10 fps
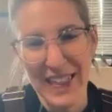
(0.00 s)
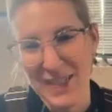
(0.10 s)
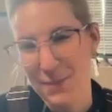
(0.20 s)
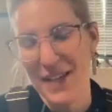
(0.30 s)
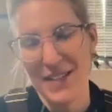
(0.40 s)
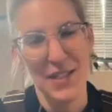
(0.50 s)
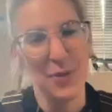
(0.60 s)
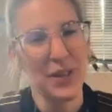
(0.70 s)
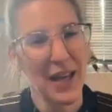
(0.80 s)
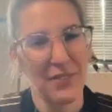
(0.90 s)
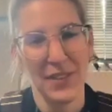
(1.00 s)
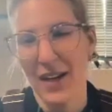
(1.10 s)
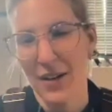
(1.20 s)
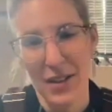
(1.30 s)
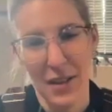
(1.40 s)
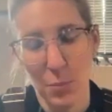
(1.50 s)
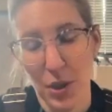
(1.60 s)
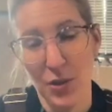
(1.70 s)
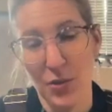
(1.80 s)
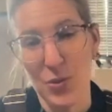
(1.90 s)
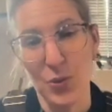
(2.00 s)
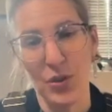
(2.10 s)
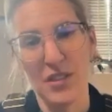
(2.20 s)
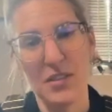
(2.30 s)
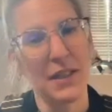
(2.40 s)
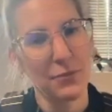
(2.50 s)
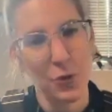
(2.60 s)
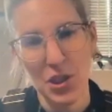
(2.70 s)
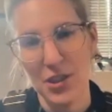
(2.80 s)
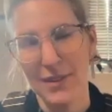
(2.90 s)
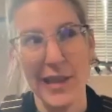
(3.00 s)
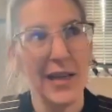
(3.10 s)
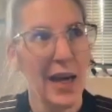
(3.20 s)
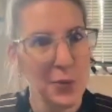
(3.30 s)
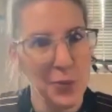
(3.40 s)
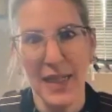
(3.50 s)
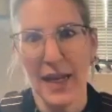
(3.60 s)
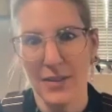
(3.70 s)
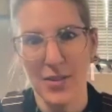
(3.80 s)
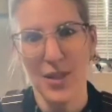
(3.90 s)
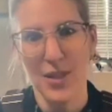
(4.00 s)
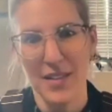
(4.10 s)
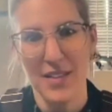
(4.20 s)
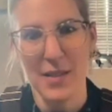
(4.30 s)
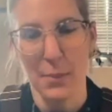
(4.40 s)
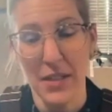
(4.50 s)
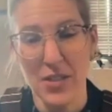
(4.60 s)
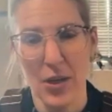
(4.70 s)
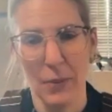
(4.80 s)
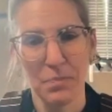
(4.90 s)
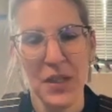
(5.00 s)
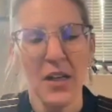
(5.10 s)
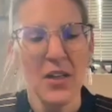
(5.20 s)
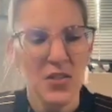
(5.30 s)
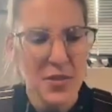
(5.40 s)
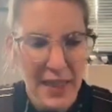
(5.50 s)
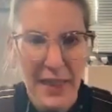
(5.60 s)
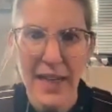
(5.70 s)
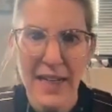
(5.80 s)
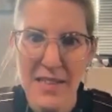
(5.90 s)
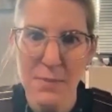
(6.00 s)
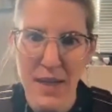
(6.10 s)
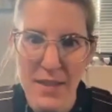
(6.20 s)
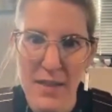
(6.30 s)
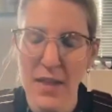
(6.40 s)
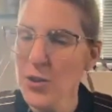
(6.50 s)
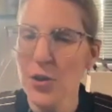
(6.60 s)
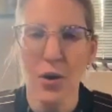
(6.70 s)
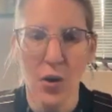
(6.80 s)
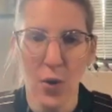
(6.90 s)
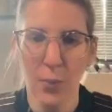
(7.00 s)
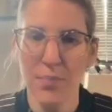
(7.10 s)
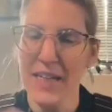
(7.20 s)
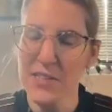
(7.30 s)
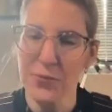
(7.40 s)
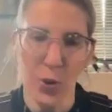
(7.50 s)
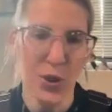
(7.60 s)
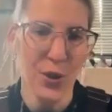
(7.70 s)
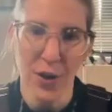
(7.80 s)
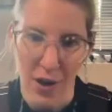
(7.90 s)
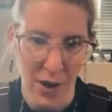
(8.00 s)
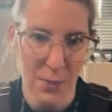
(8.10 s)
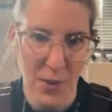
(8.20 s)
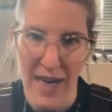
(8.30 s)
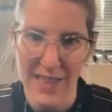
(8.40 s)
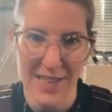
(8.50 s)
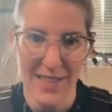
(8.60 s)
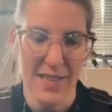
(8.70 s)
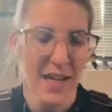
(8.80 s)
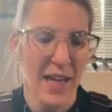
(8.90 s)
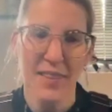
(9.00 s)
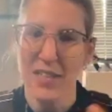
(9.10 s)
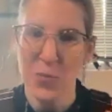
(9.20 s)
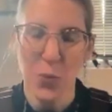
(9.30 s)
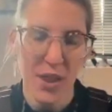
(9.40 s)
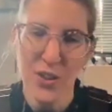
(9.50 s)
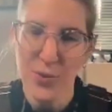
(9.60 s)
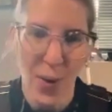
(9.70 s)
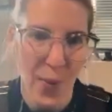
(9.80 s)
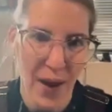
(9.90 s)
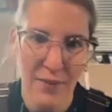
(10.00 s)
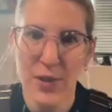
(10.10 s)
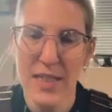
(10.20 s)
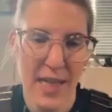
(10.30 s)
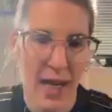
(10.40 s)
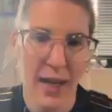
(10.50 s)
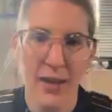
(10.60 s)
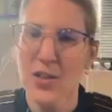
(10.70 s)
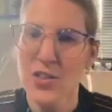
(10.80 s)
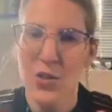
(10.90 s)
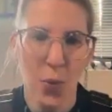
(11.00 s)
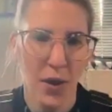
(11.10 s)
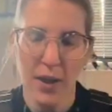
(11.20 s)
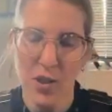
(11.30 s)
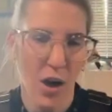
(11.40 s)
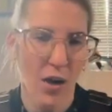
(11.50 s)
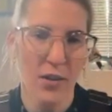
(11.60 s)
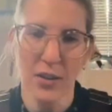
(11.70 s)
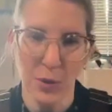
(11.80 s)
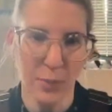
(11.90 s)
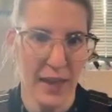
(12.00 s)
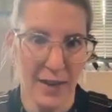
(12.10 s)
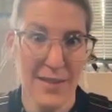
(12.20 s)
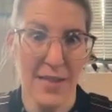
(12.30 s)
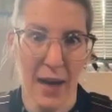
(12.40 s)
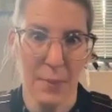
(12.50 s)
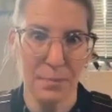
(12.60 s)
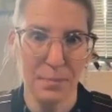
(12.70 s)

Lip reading: space, you would have an area to bring your tools. But unfortunately, again, we can't do that this semester. So dedicate a space in your home that's for your art practice. That's where you go every day to work on your art a little bit at a time.